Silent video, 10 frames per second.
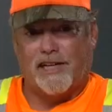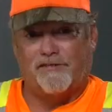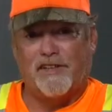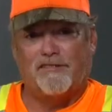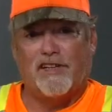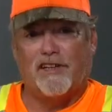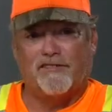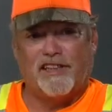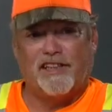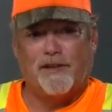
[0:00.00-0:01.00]
I've never heard of
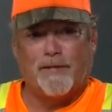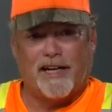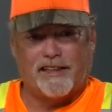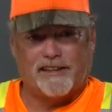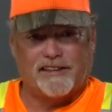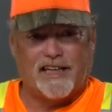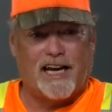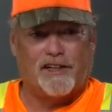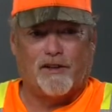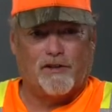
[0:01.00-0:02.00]
anybody that I
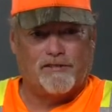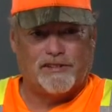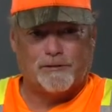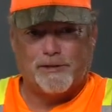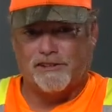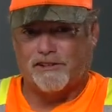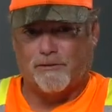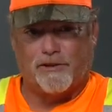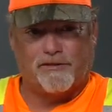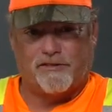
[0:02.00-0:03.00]
know of that's been somewhere
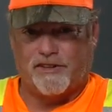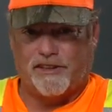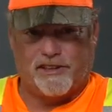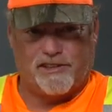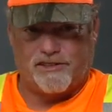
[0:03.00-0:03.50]
50 years.